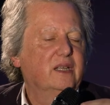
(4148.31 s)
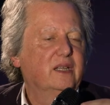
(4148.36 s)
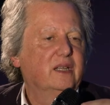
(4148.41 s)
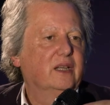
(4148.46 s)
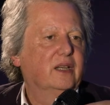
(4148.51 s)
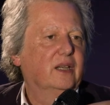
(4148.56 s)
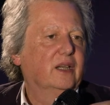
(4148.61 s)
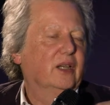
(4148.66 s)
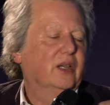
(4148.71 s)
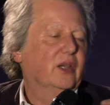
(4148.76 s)

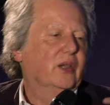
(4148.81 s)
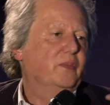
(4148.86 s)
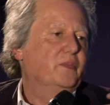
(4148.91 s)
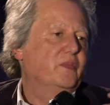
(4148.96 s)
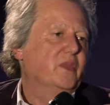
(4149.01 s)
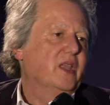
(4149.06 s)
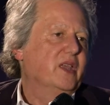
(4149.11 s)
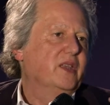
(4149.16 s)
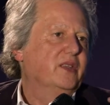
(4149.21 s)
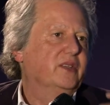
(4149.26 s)

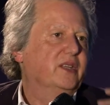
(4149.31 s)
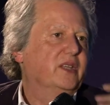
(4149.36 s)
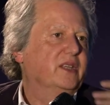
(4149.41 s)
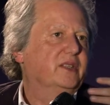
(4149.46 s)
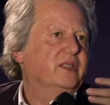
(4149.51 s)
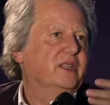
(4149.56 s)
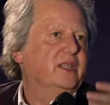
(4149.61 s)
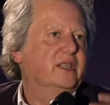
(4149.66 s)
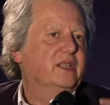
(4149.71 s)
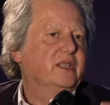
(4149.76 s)

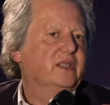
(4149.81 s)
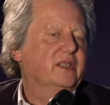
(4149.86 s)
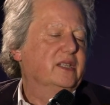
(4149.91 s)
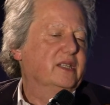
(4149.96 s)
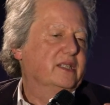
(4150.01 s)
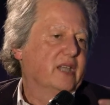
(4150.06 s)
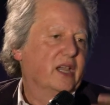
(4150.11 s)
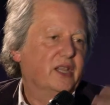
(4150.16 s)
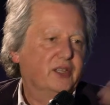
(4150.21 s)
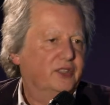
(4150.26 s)

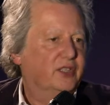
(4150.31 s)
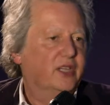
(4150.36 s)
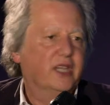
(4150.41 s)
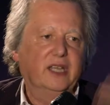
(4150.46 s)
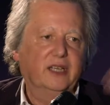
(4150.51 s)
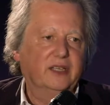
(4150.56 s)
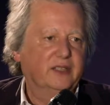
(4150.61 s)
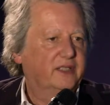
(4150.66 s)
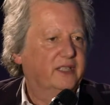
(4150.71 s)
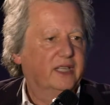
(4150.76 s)
this
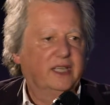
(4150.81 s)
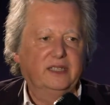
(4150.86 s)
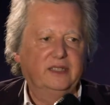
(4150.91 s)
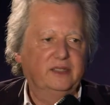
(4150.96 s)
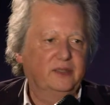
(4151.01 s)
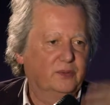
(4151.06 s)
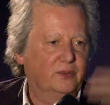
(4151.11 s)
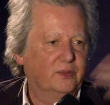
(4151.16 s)
idea that